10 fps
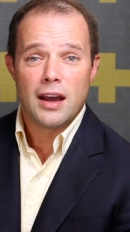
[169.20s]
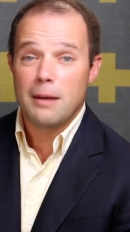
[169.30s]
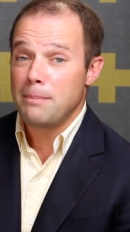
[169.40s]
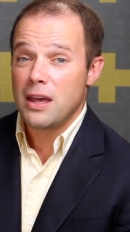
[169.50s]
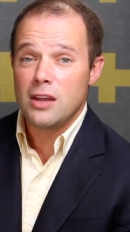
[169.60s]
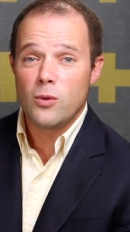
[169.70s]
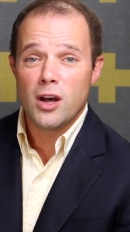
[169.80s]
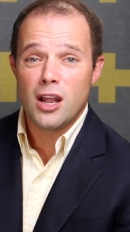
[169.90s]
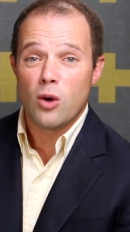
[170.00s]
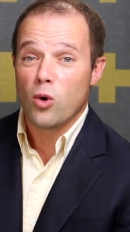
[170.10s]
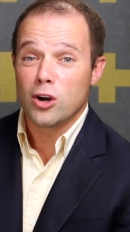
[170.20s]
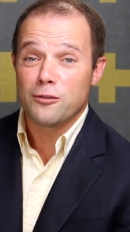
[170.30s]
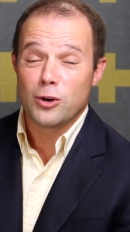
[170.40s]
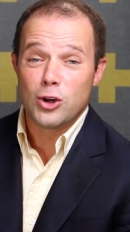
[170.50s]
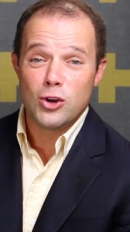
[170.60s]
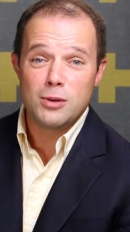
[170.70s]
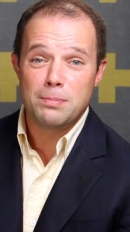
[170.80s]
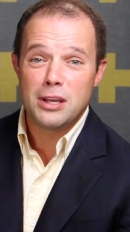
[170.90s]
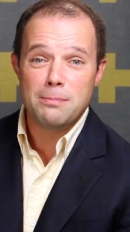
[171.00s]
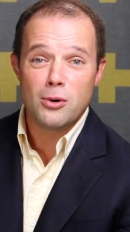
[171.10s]
I got paid well, I worked for
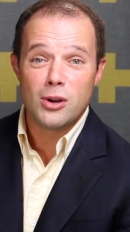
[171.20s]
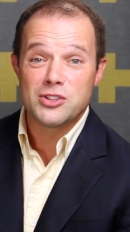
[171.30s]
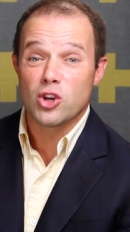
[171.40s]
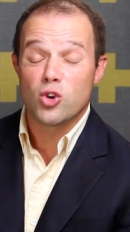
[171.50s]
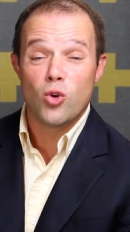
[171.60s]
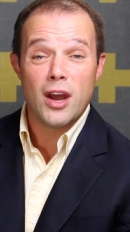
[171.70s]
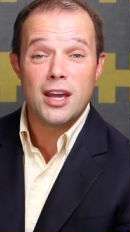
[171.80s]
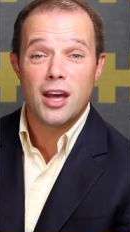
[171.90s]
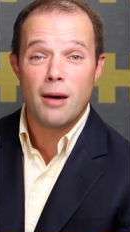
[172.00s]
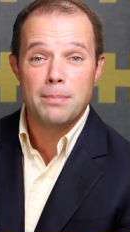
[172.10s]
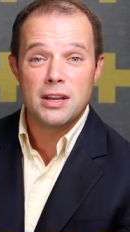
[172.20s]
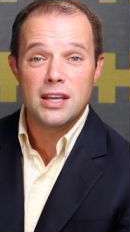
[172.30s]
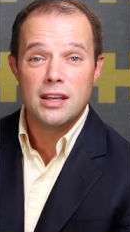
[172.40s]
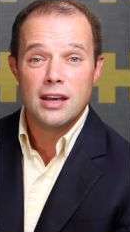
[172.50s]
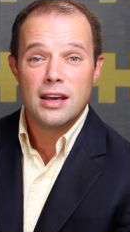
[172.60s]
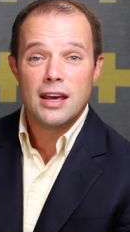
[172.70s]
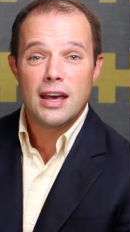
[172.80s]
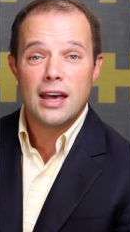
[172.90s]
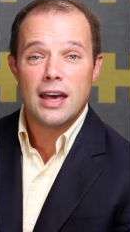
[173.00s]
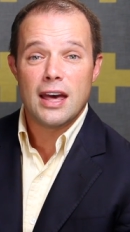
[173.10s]
good people, it's a great company,
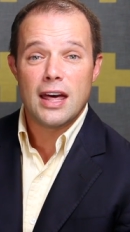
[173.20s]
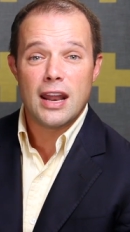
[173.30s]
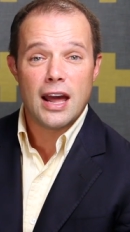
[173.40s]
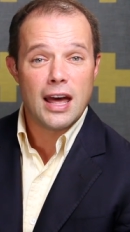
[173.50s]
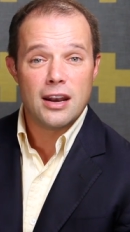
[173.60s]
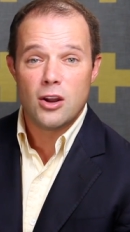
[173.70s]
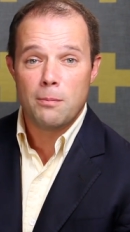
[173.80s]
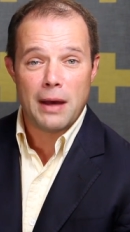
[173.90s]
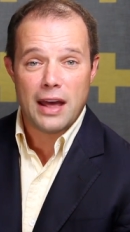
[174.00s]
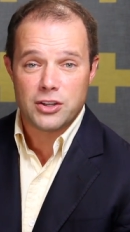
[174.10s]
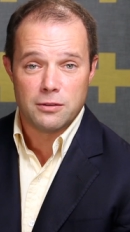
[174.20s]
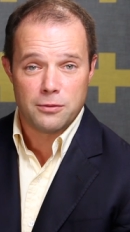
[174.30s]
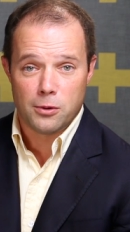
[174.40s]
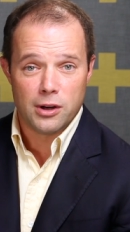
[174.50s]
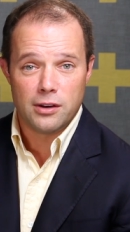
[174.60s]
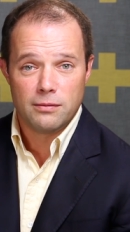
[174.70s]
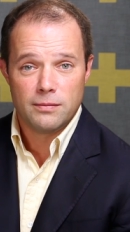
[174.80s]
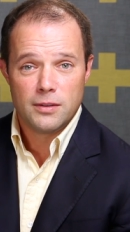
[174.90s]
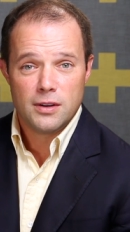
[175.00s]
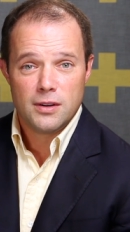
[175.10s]
and I had no passion for it.
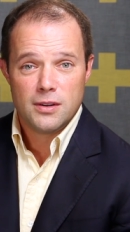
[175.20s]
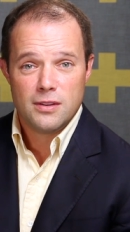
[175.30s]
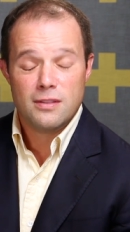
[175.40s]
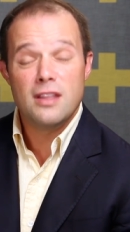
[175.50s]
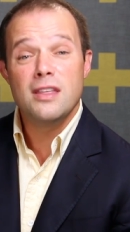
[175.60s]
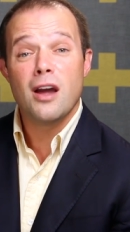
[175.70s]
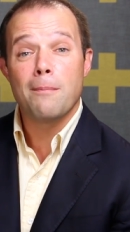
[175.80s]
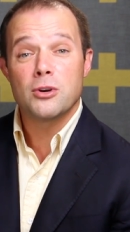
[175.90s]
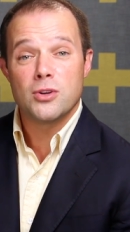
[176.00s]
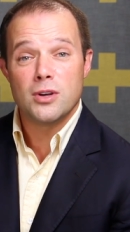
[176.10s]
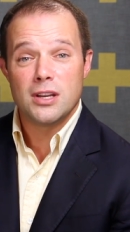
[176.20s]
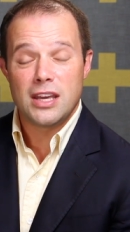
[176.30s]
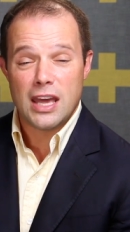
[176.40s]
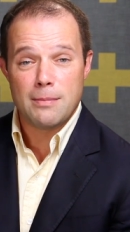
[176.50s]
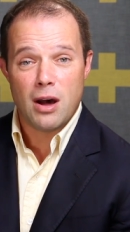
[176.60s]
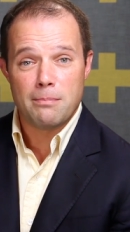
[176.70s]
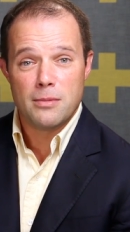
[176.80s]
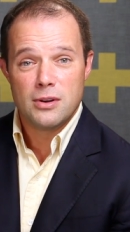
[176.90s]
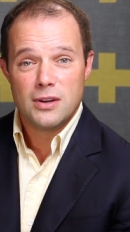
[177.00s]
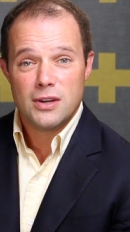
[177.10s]
Then the opportunity came
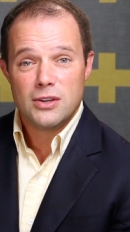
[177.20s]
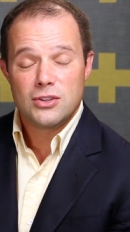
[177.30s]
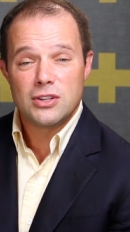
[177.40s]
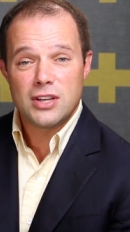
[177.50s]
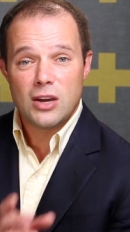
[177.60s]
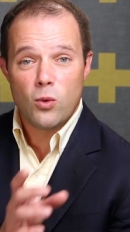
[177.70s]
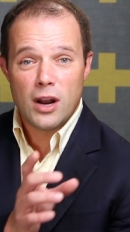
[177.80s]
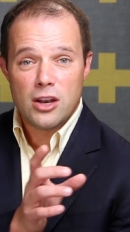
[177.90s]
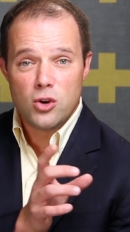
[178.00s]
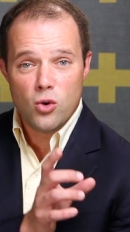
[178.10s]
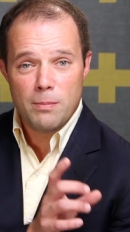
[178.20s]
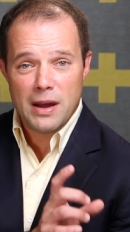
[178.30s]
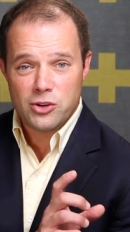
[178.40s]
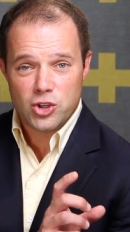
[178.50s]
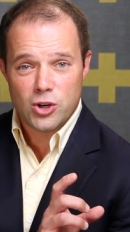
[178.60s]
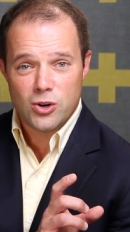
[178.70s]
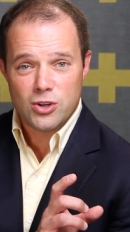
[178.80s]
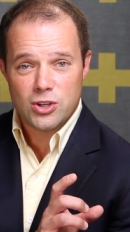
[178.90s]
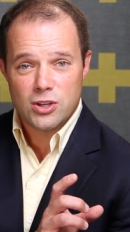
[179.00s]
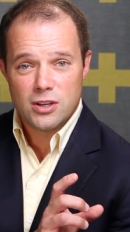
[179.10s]
up to take what I knew about
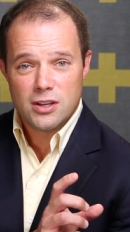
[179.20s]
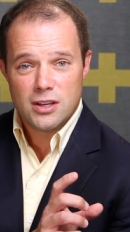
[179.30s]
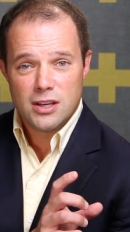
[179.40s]
church